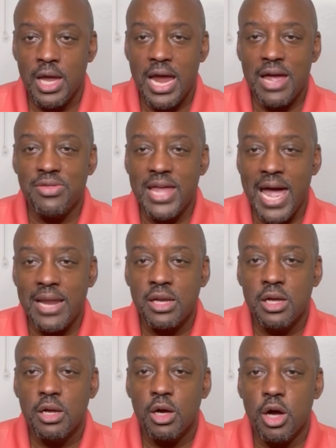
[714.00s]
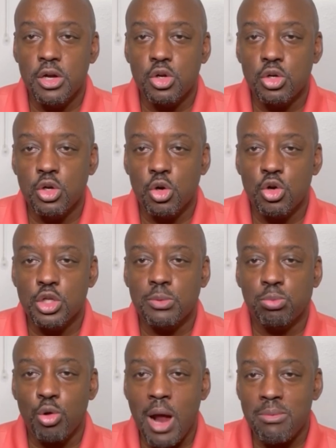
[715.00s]
And that
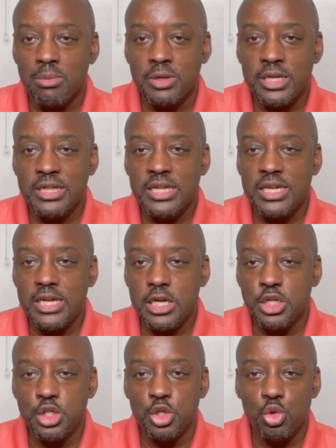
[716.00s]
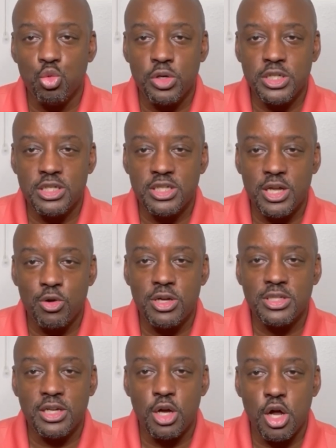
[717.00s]
undergirds probably the issue, which is there
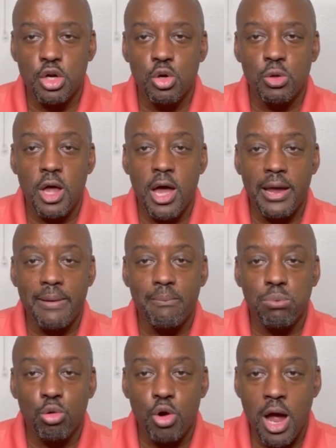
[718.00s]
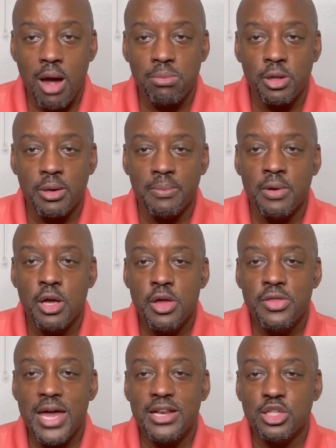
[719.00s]
is an underlying problem
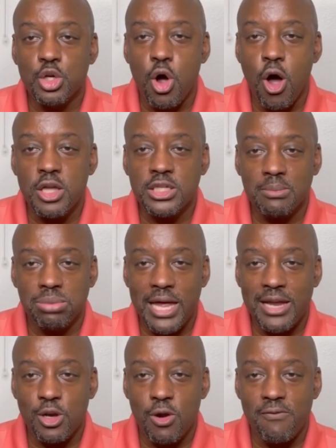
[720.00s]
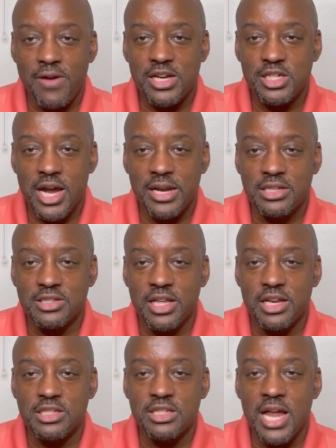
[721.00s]
that is causing plantar fasciitis
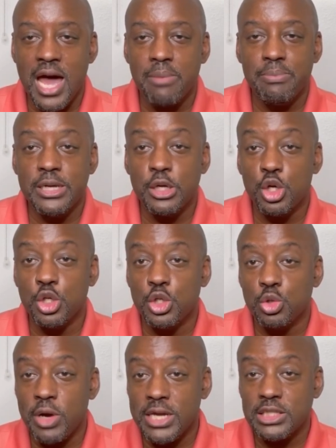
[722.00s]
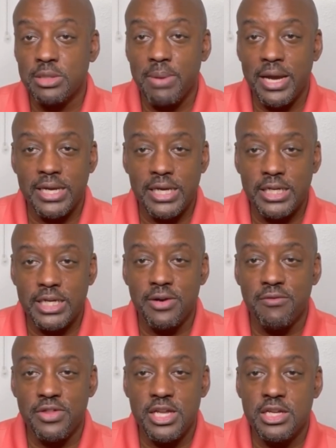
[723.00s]
that is not being addressed by any
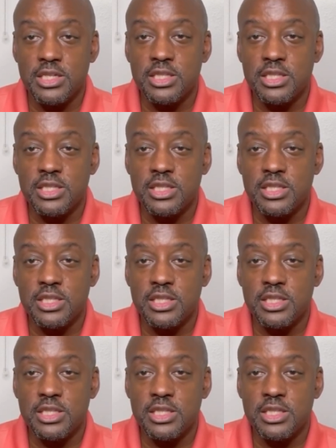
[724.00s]
of these